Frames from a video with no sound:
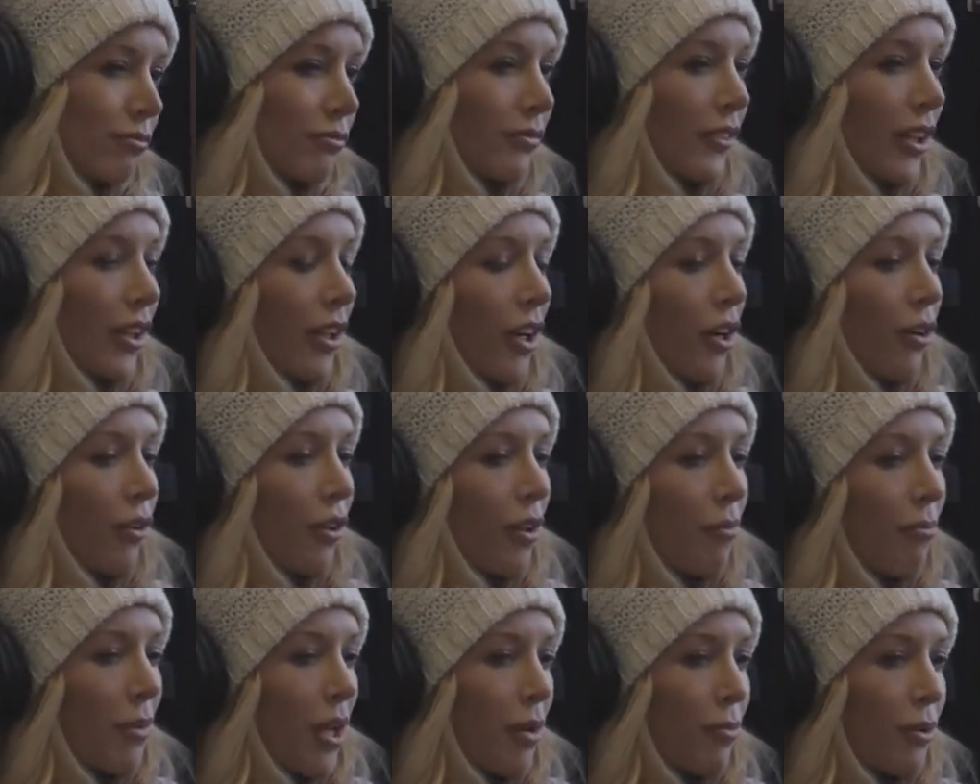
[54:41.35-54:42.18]

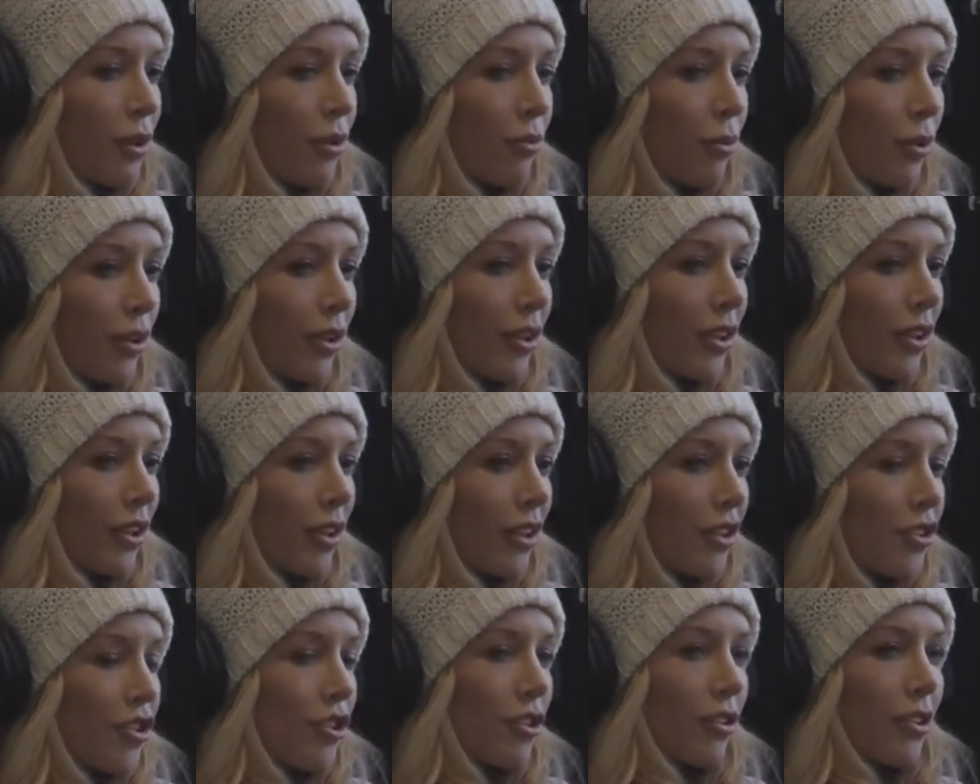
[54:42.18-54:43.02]
that maybe you wouldn't
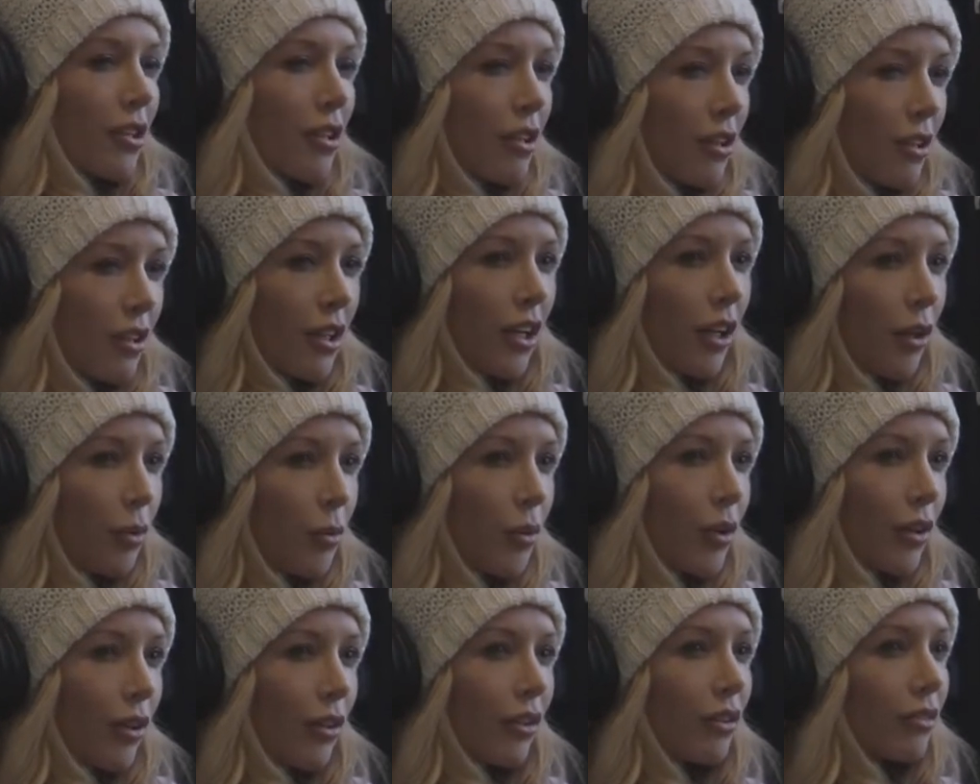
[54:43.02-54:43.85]
initially think
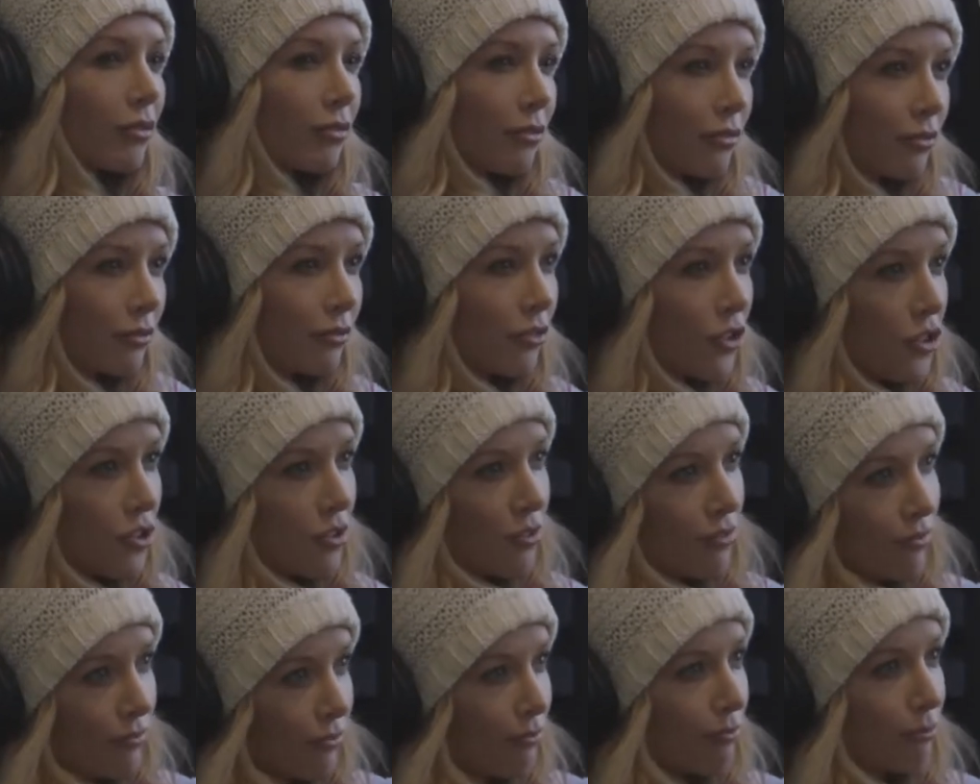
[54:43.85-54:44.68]
were
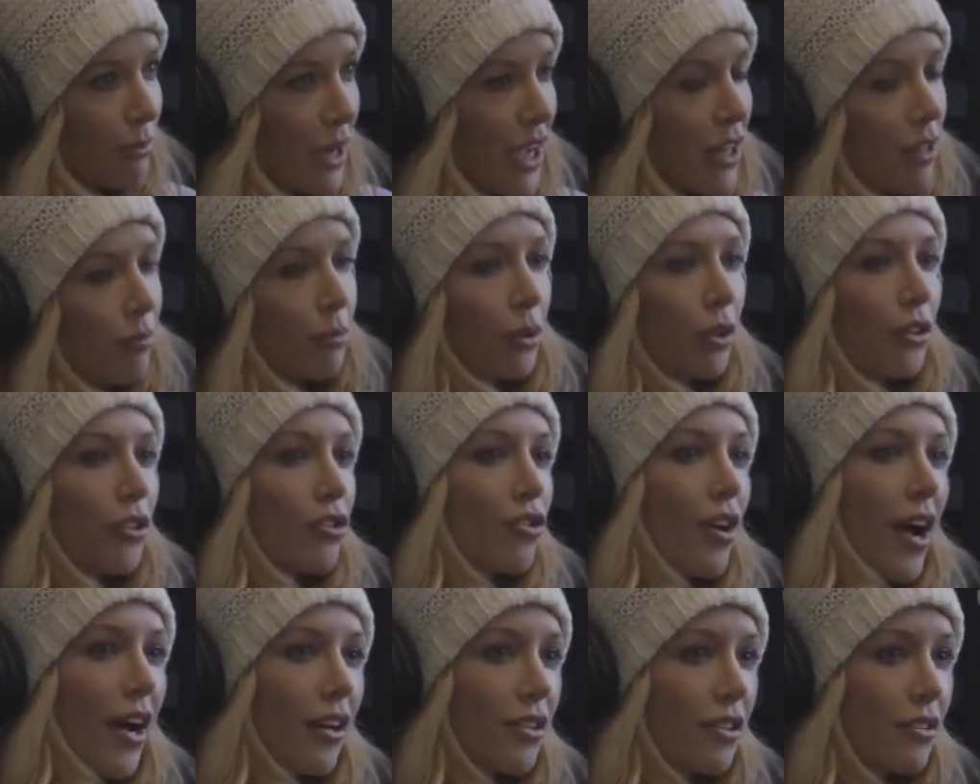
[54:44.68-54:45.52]
just by the book
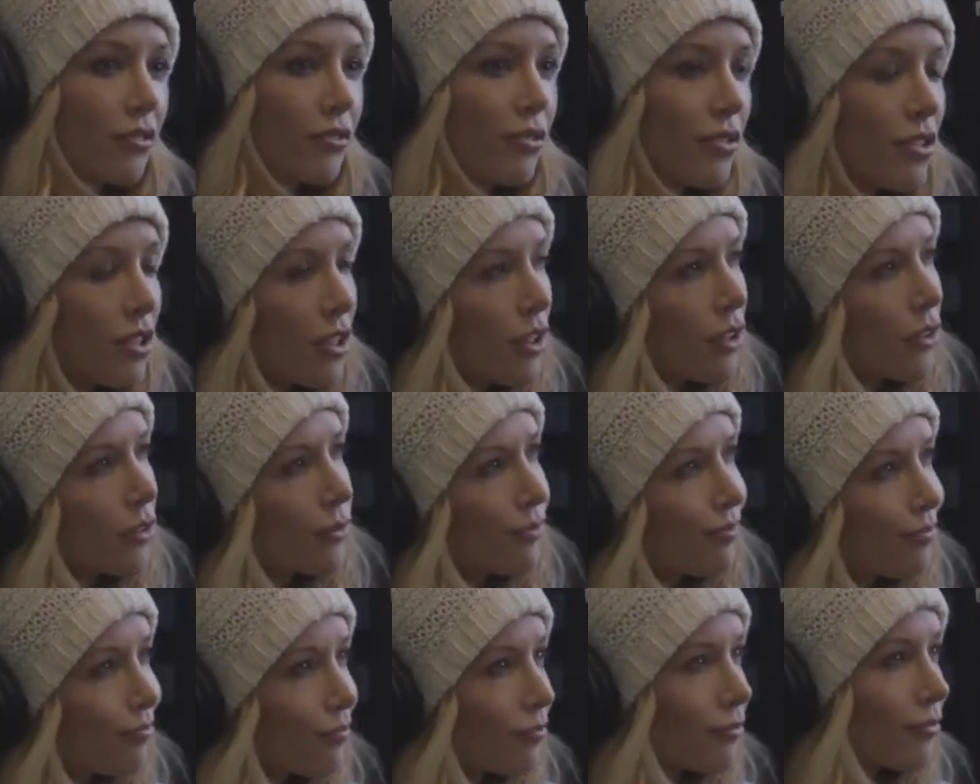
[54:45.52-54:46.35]
attractive. So
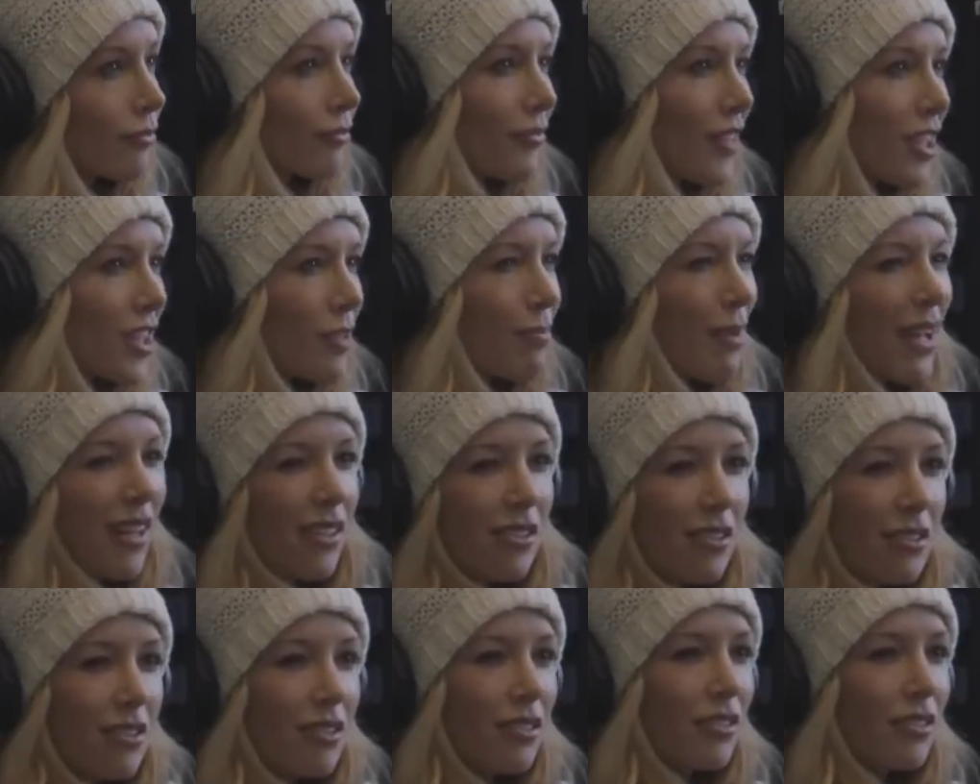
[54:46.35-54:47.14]
it depends.